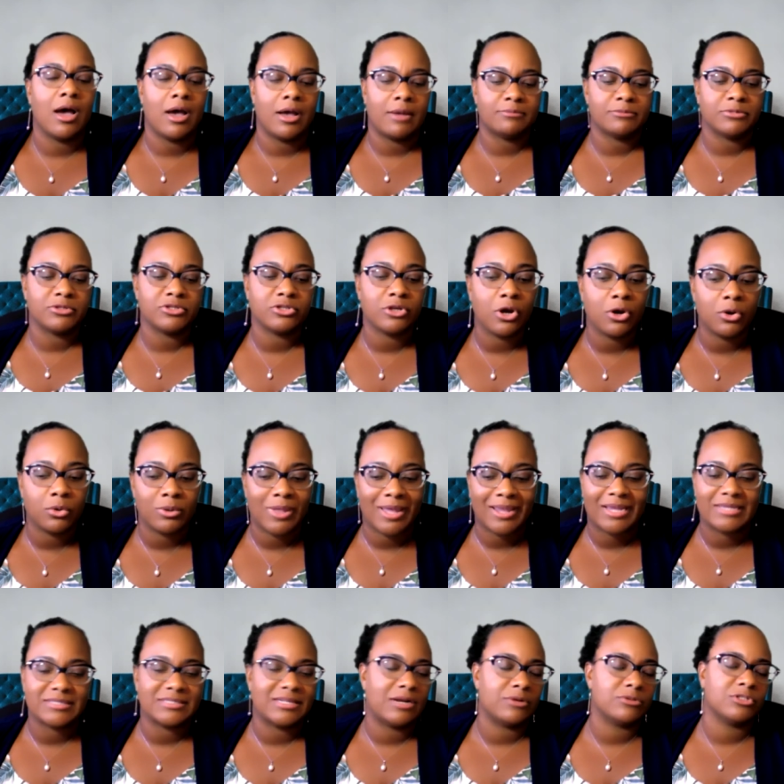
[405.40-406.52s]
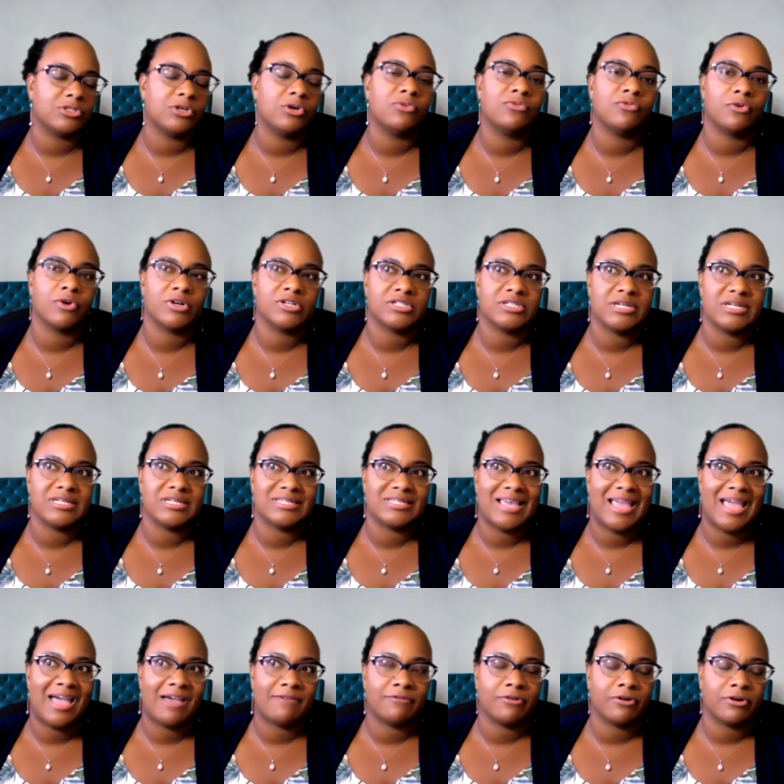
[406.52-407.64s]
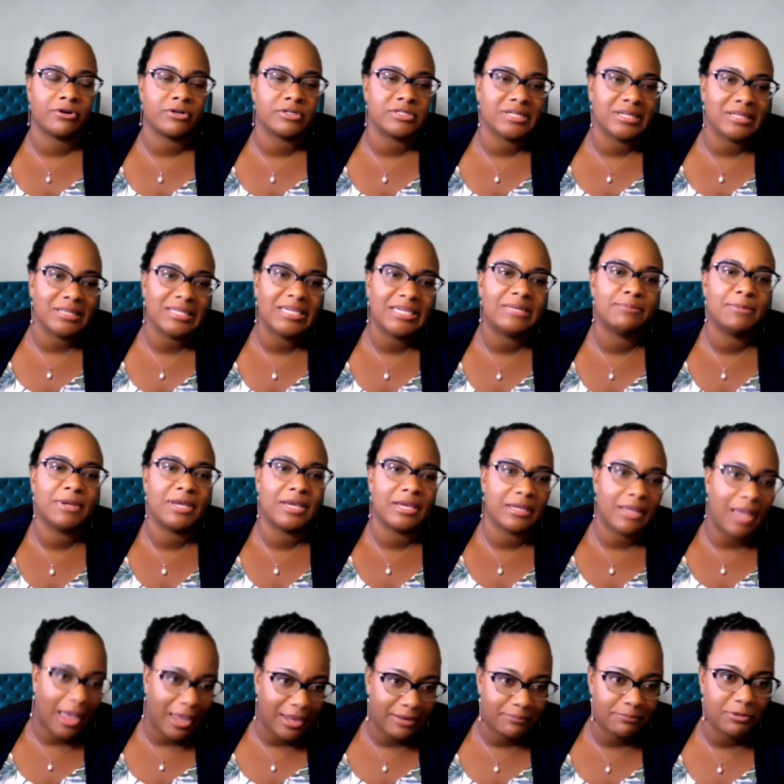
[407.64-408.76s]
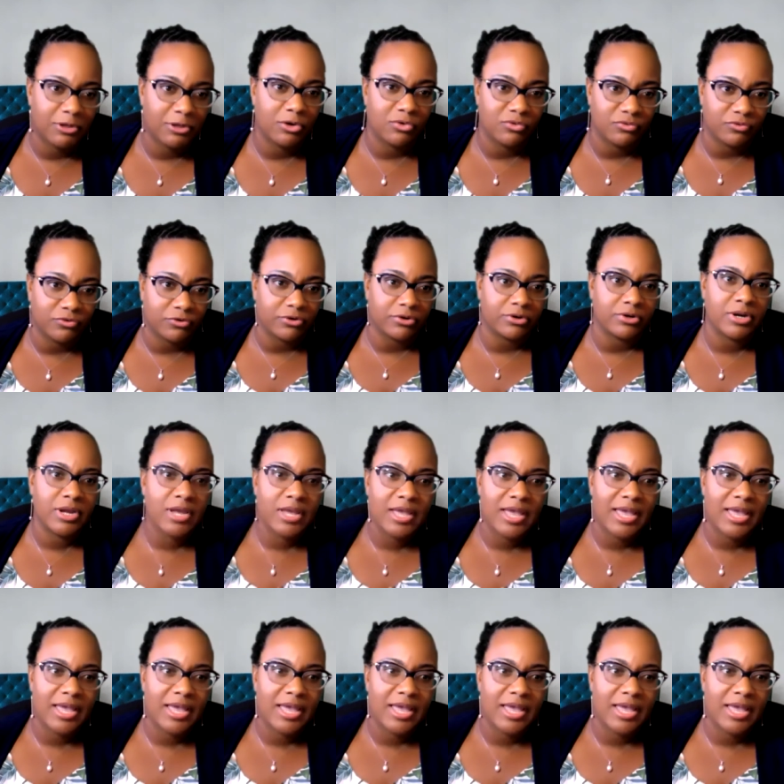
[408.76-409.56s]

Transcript: So like I said, I was so fortunate to have her to lead me and guide me over